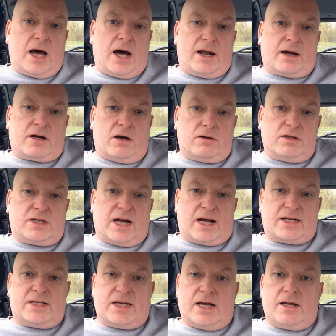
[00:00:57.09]
and I
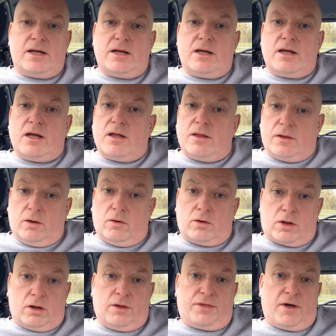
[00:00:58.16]
contacted the
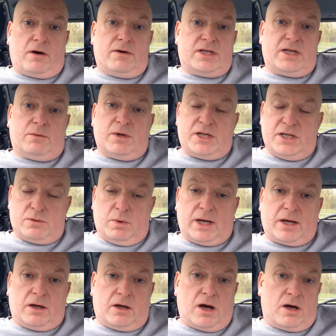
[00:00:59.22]
local authority, which is
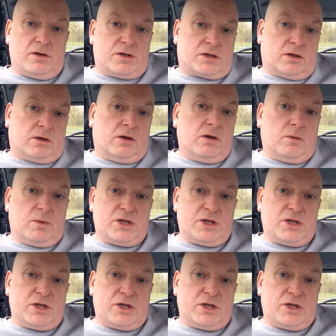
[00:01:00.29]
Wigan Council,